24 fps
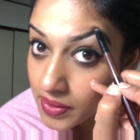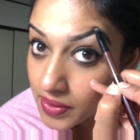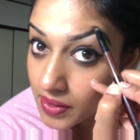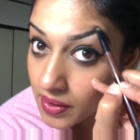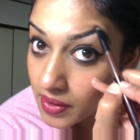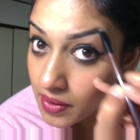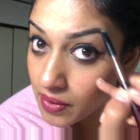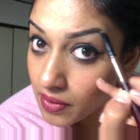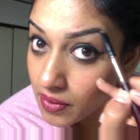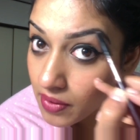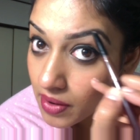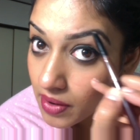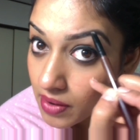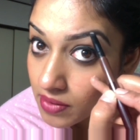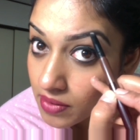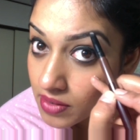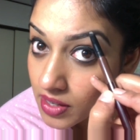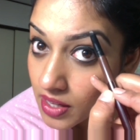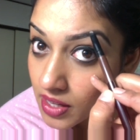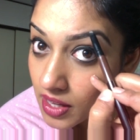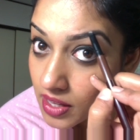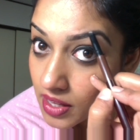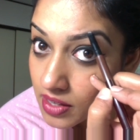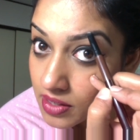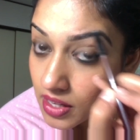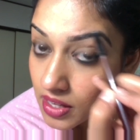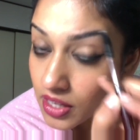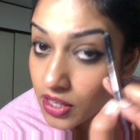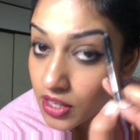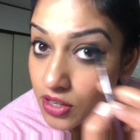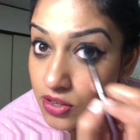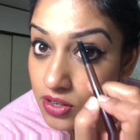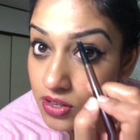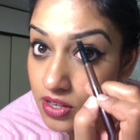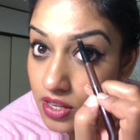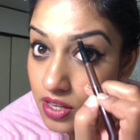Go around again like
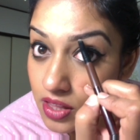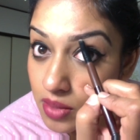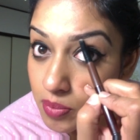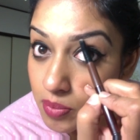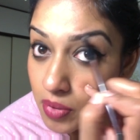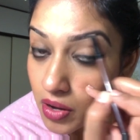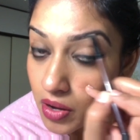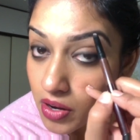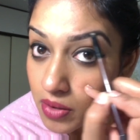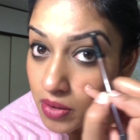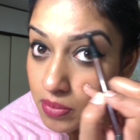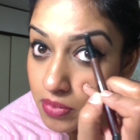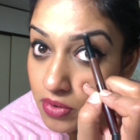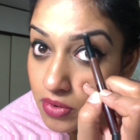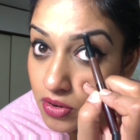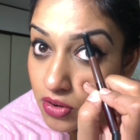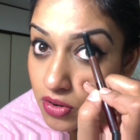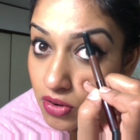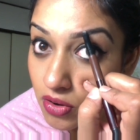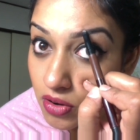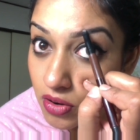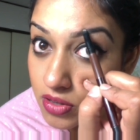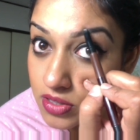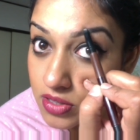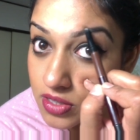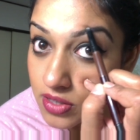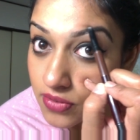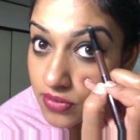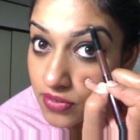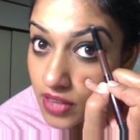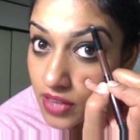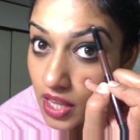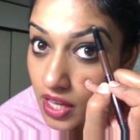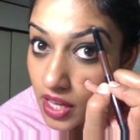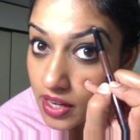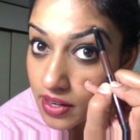you did at the bottom. Draw a
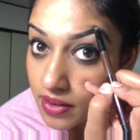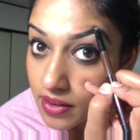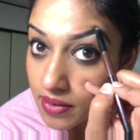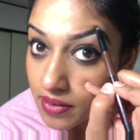stiff line.